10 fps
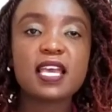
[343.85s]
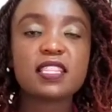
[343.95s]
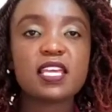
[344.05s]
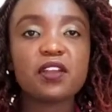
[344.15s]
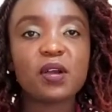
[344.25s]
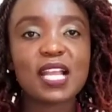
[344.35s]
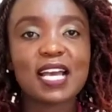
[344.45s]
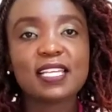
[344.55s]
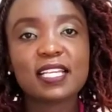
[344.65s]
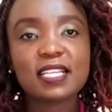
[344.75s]
and then
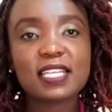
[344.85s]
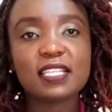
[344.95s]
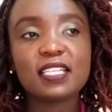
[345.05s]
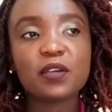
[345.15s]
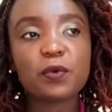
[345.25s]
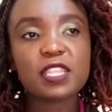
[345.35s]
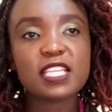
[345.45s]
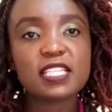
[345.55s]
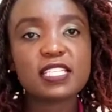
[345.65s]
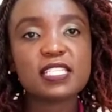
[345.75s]
organic, dealing with
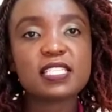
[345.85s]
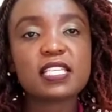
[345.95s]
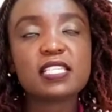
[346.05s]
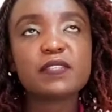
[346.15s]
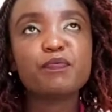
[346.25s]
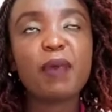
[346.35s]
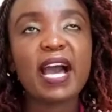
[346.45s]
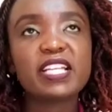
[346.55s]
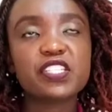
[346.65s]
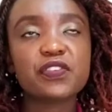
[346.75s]
the disease
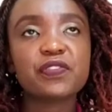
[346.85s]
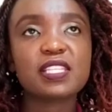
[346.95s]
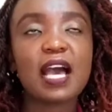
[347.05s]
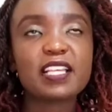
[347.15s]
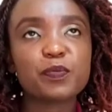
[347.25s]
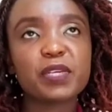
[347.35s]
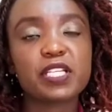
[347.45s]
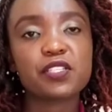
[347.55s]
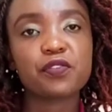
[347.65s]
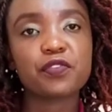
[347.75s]
part of,
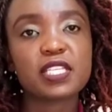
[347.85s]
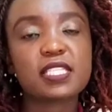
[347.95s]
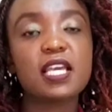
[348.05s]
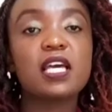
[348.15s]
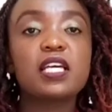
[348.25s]
aspect of it.